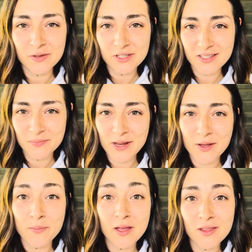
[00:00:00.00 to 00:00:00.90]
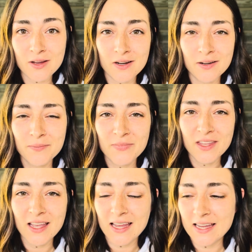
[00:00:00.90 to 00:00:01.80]
Which is being a mother
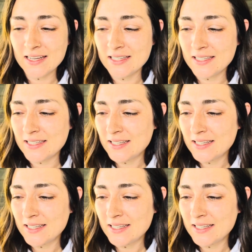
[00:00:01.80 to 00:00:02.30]
and